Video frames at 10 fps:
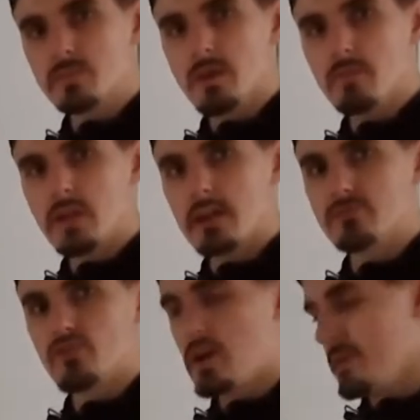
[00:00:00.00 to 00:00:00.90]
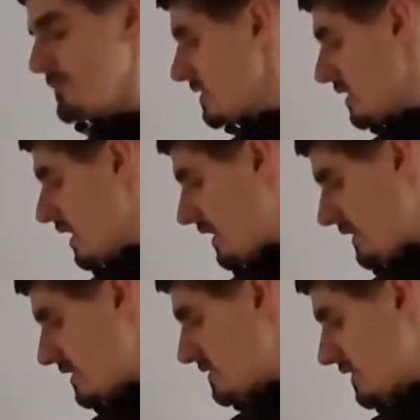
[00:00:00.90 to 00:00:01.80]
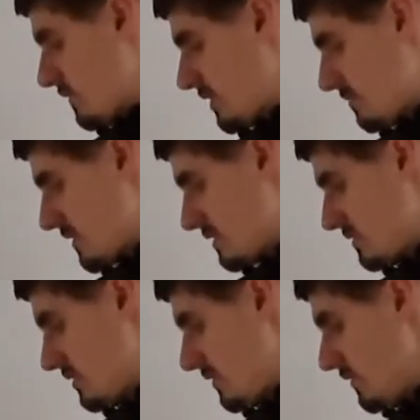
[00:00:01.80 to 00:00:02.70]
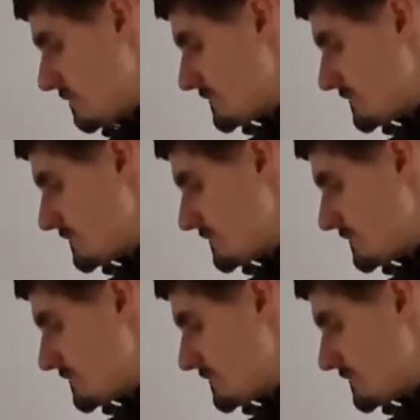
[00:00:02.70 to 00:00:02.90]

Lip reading: to be applied to dry. The next thing what I'm going to do,